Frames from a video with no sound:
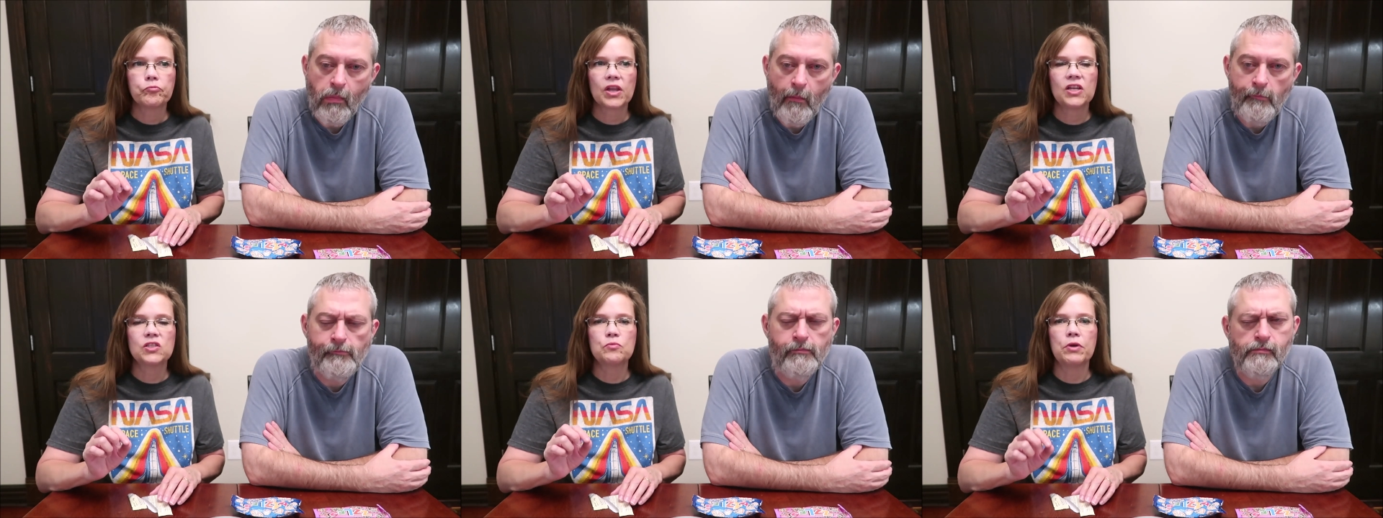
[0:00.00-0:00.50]

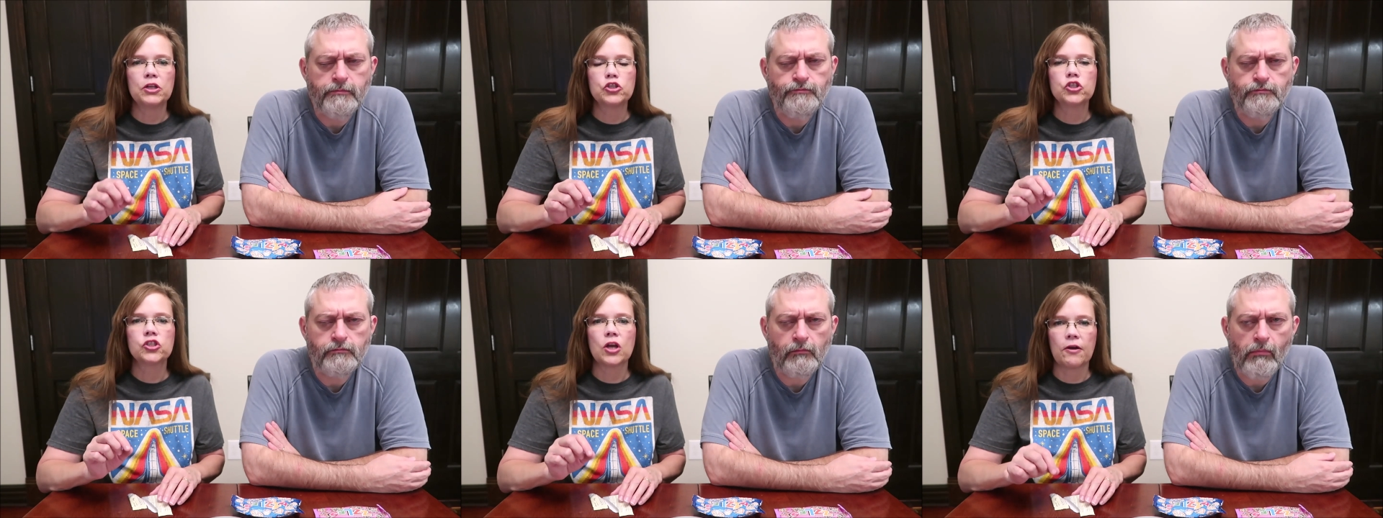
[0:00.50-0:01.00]
Speaker 1: It's much
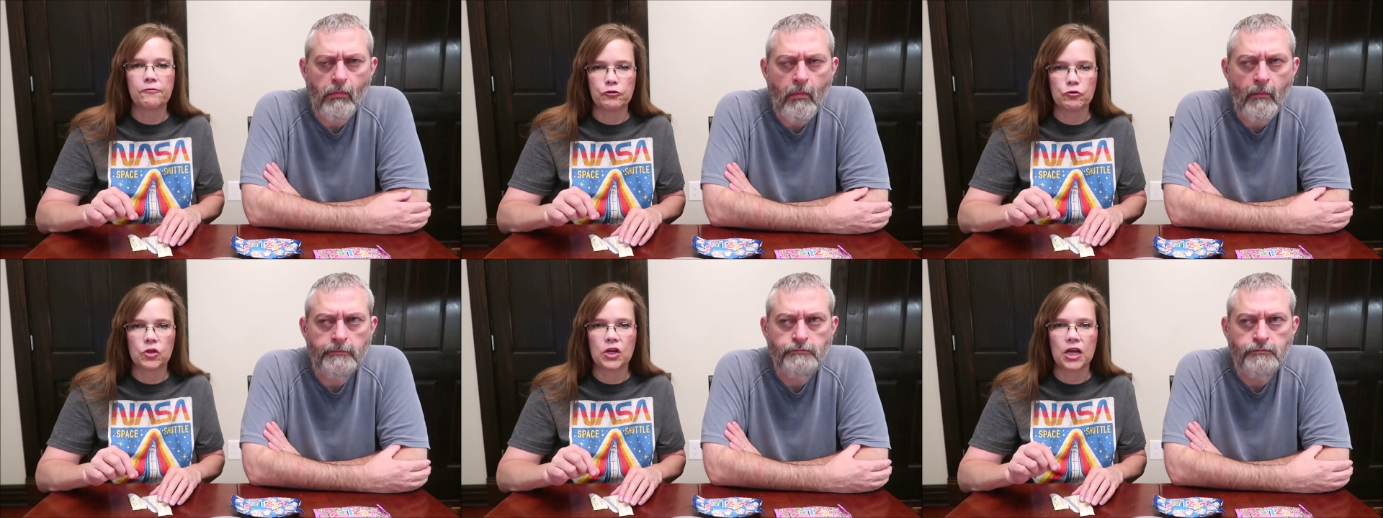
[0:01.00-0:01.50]
softer
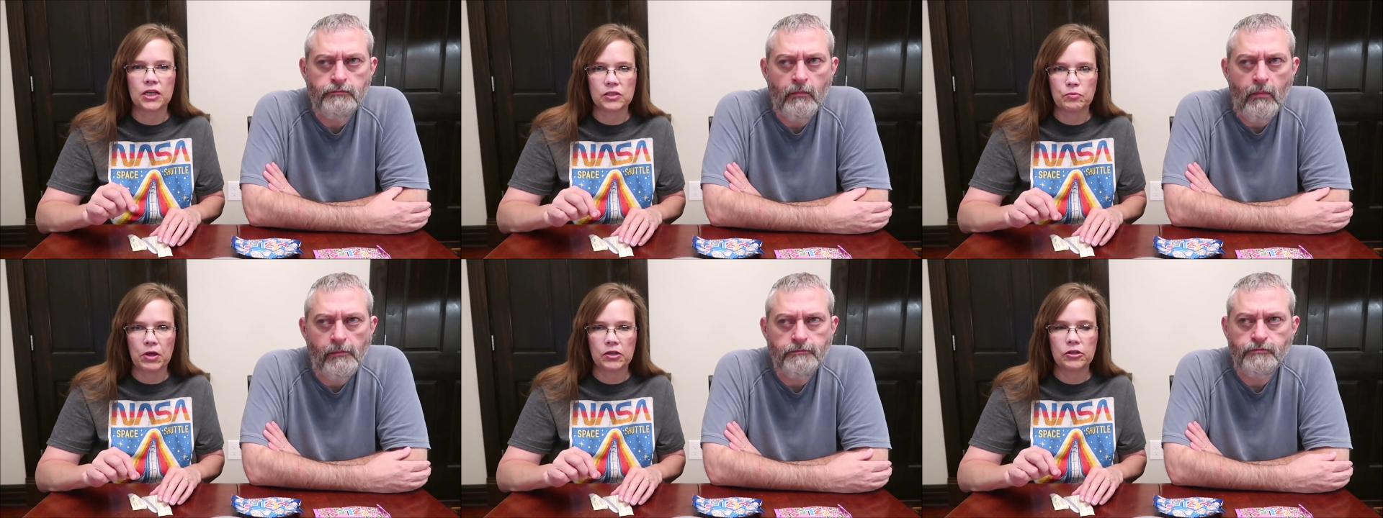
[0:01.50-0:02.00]
than I
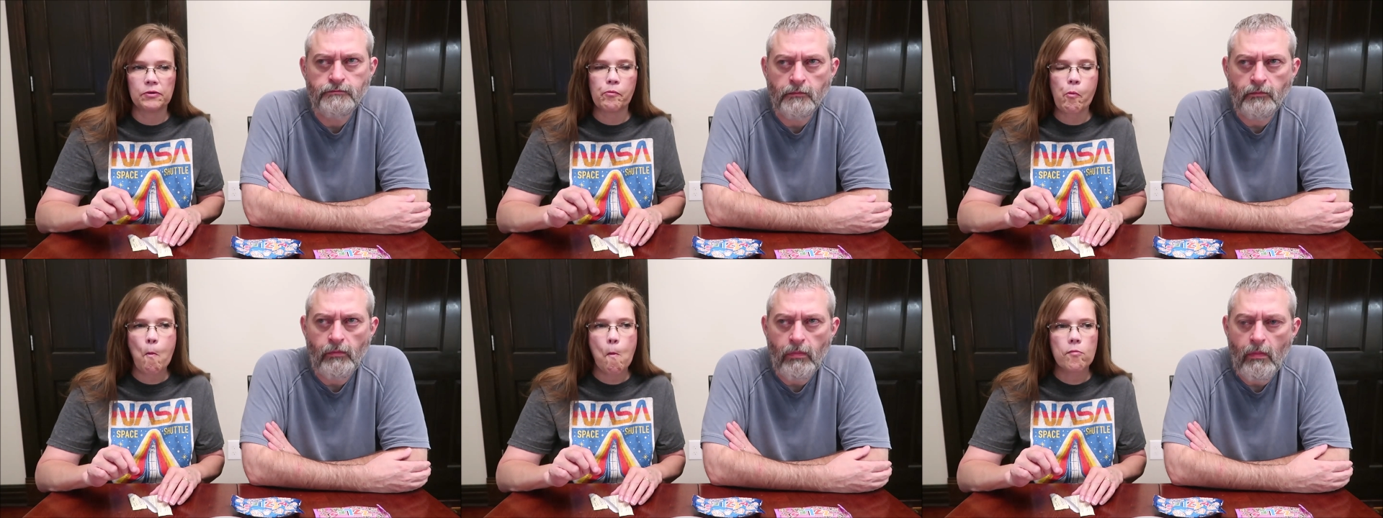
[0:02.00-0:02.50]
expected.
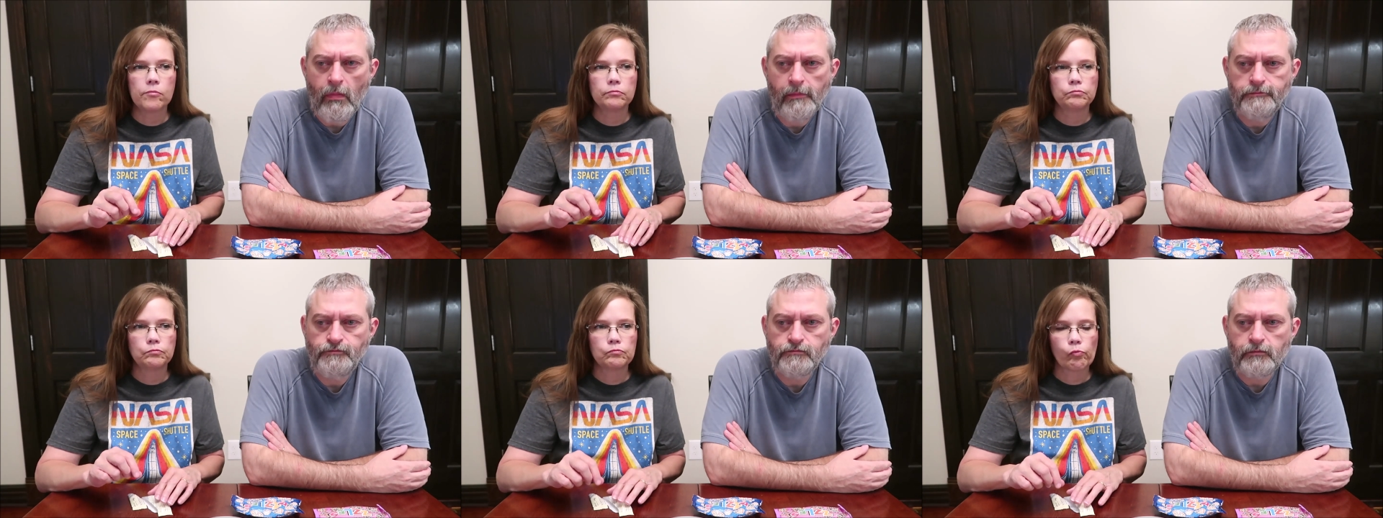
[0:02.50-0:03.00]
Speaker 2: Mm-hmm.
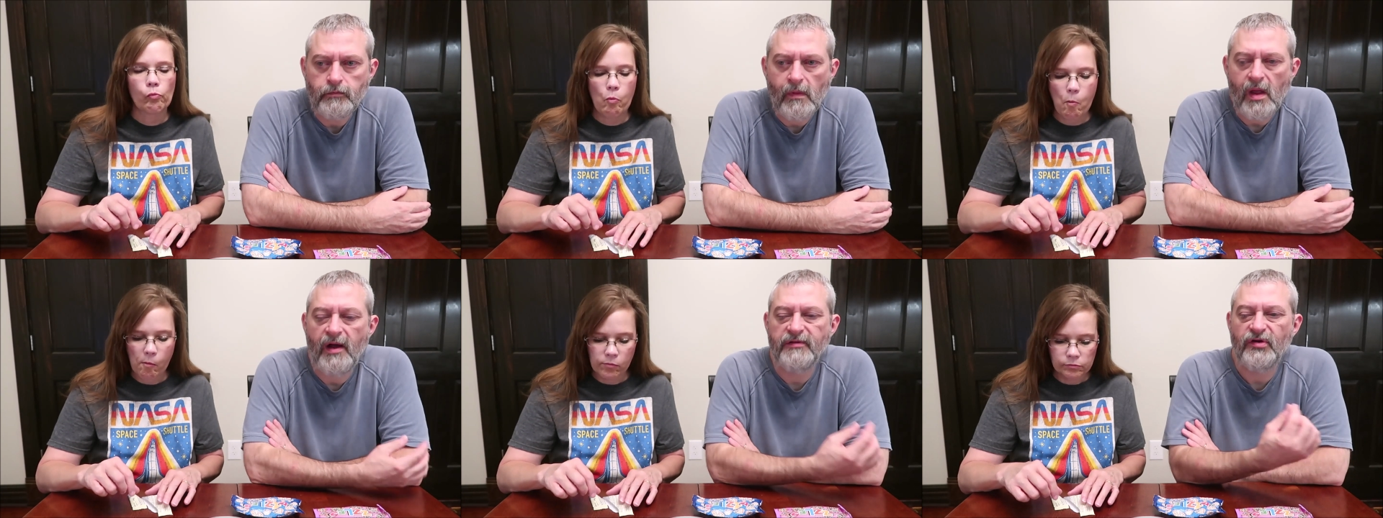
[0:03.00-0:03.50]
Speaker 1: It
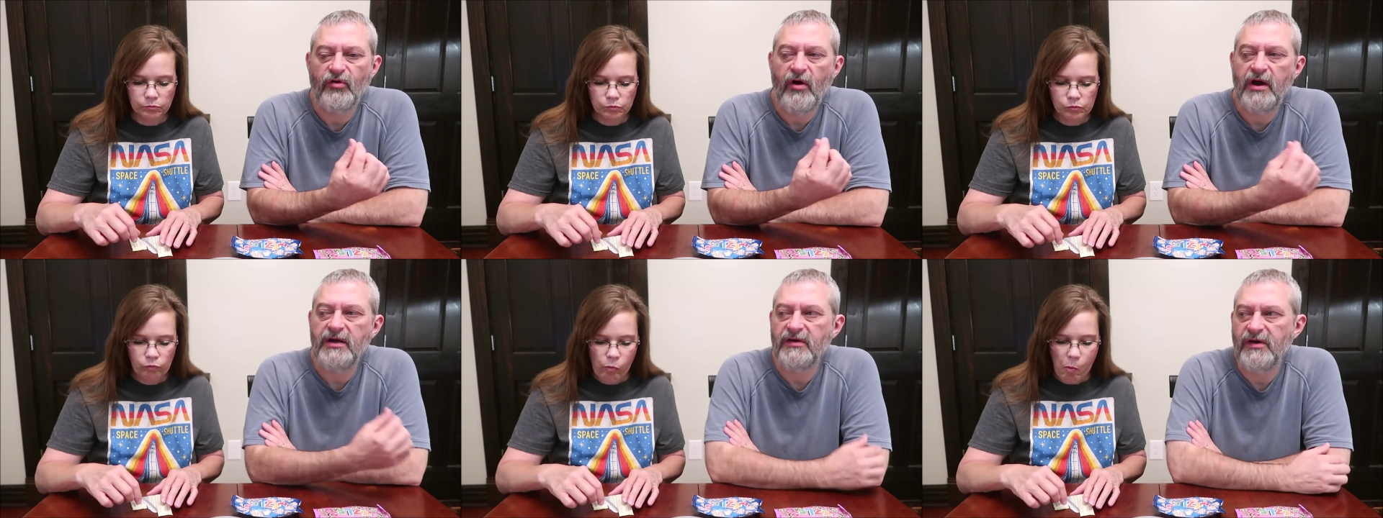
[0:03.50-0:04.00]
has a
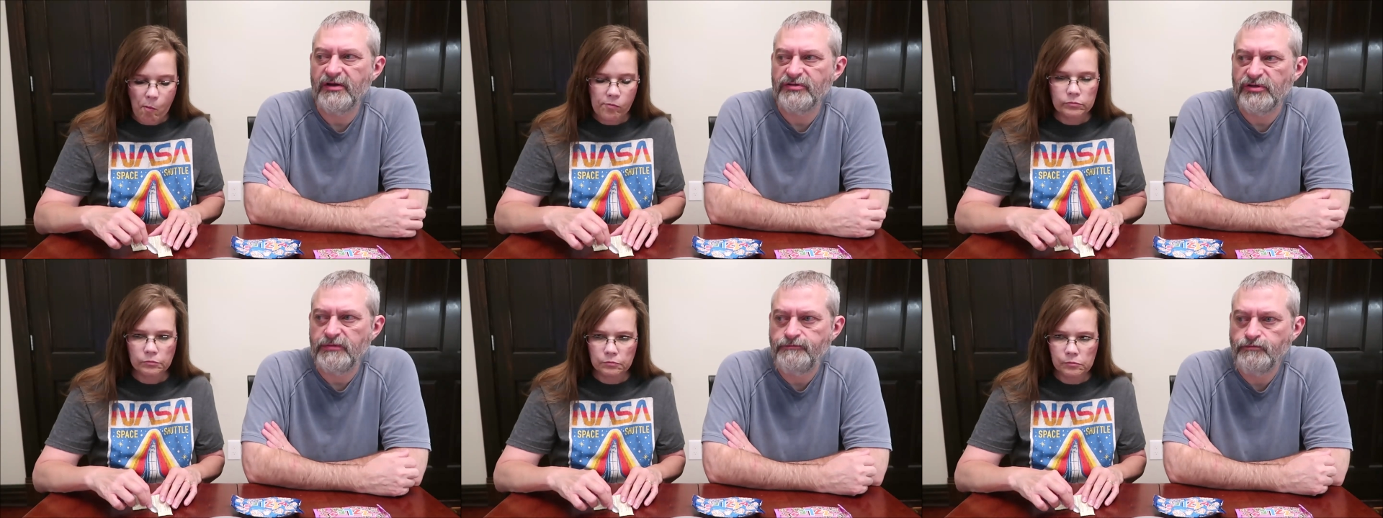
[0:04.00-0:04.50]
Speaker 2: grainy texture.
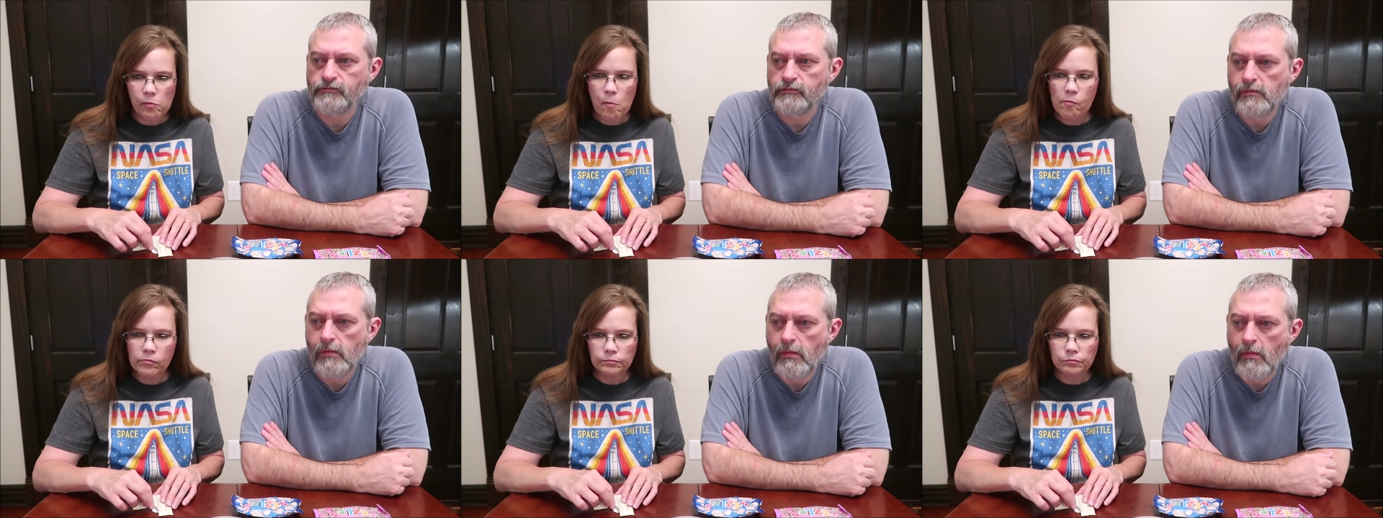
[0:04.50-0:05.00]

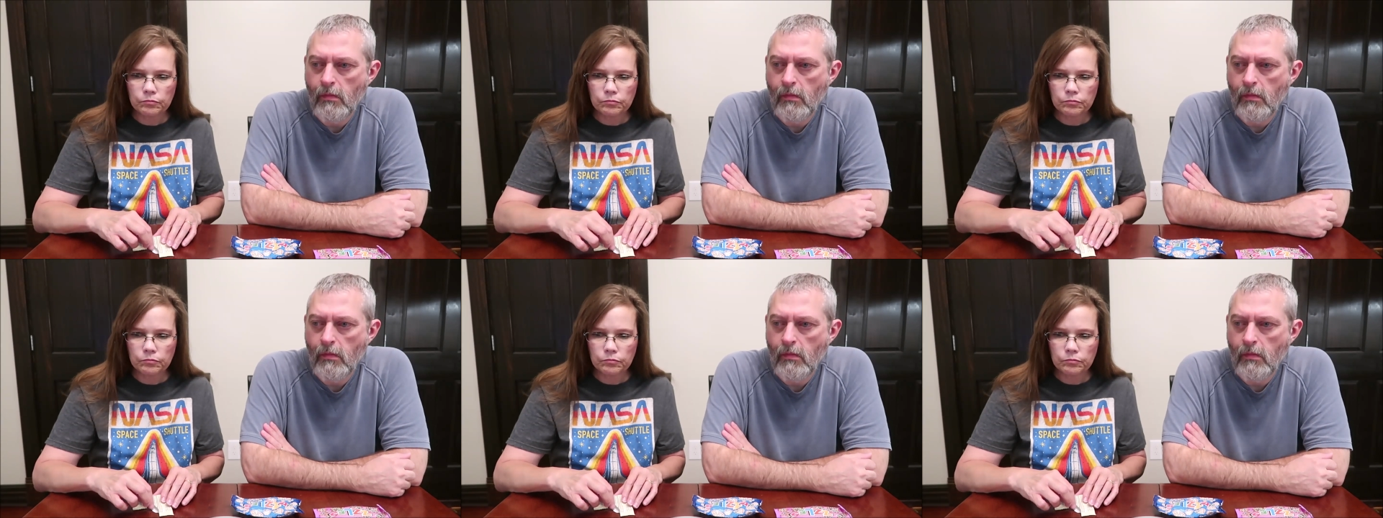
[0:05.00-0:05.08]
Mm-hmm.